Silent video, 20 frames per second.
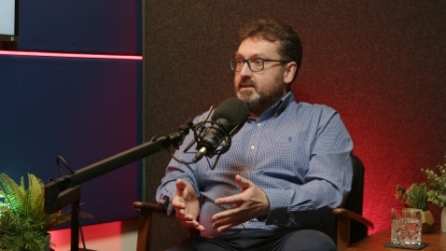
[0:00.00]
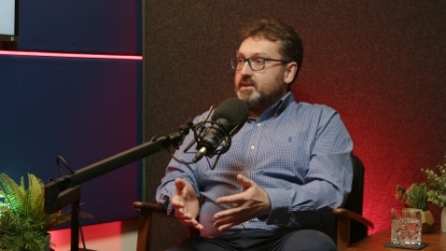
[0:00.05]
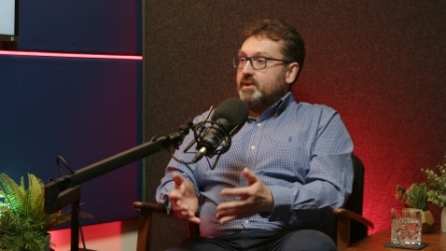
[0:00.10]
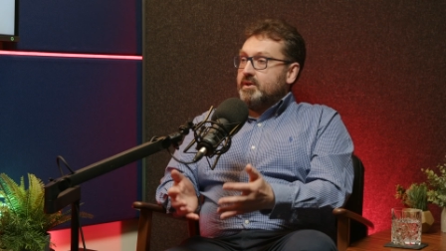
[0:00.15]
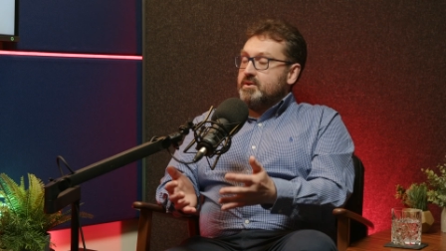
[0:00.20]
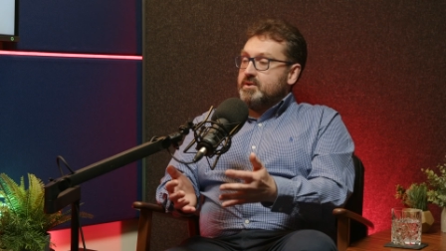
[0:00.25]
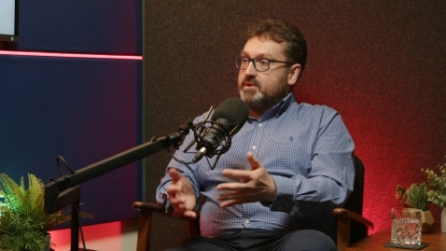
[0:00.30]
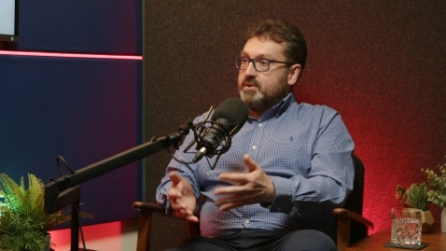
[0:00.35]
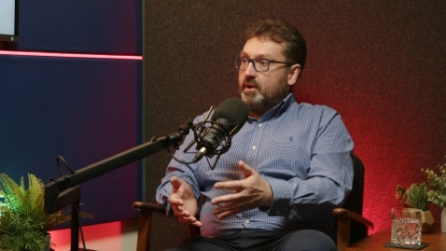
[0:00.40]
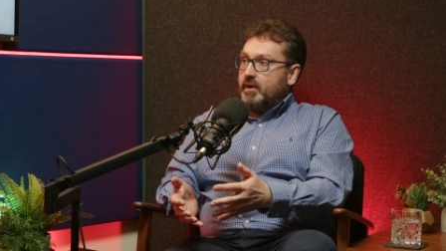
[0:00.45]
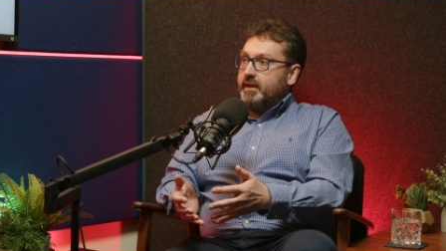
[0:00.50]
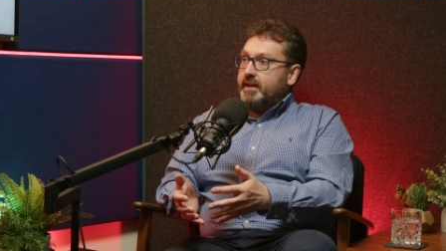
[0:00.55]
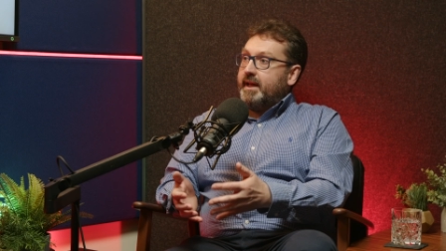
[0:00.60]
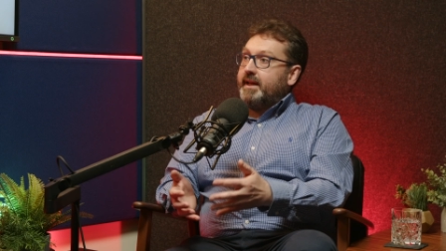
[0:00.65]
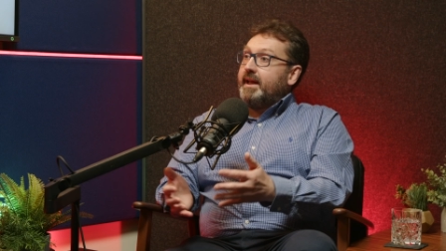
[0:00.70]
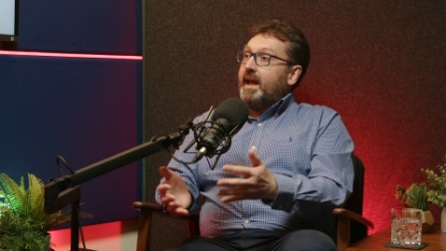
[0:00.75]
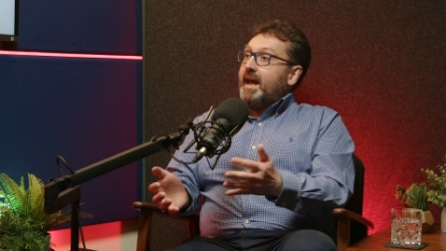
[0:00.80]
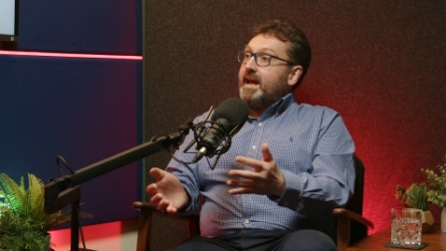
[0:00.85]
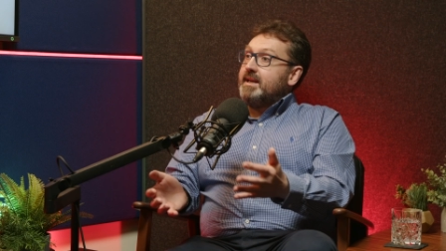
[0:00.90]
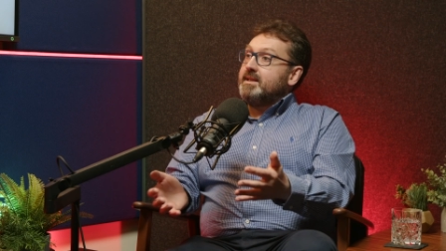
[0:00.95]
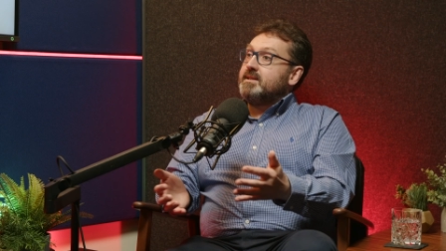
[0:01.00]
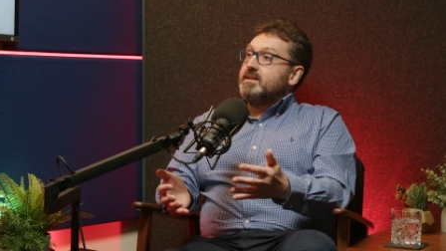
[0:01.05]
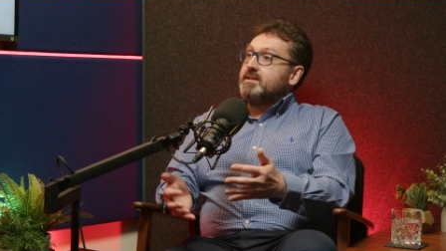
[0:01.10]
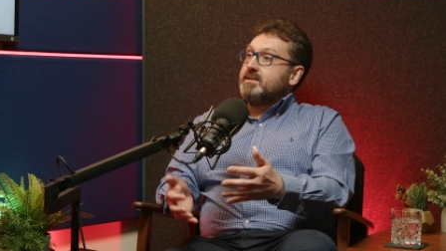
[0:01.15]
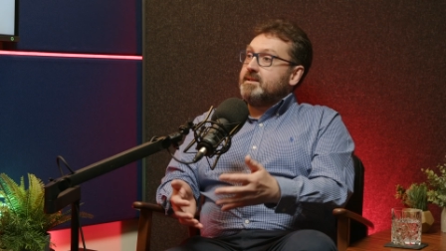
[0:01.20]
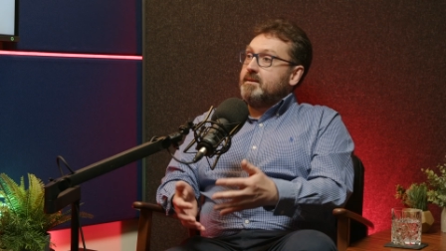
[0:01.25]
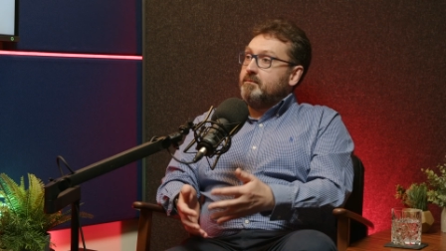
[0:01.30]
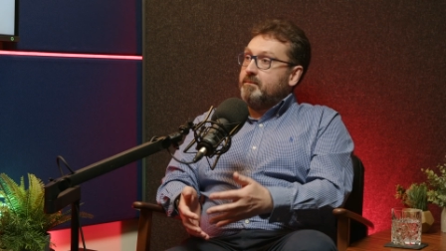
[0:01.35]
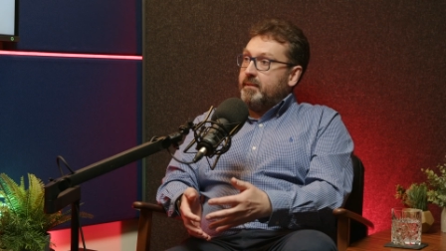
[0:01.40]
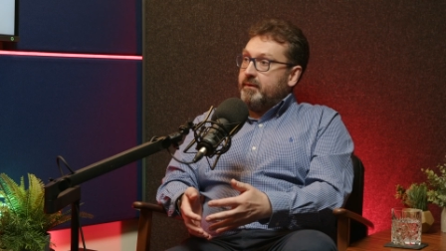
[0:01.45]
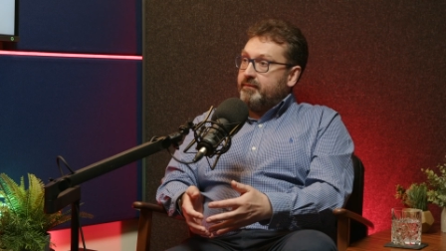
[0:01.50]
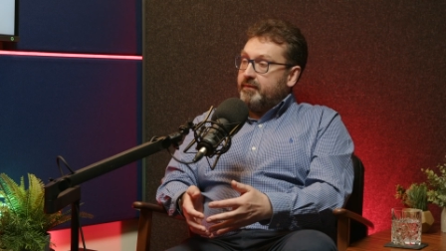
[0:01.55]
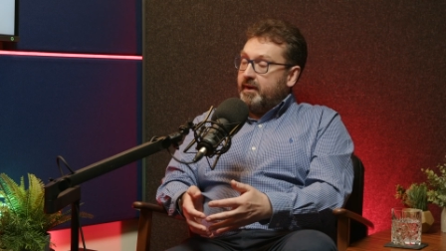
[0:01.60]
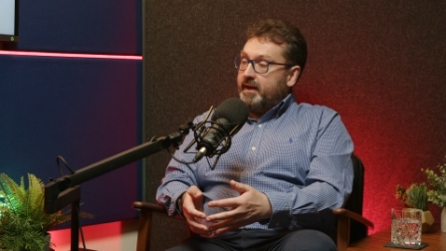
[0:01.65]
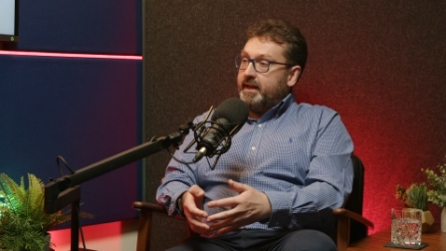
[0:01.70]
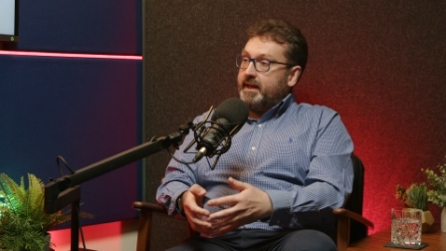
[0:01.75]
to consolidate and to simplify,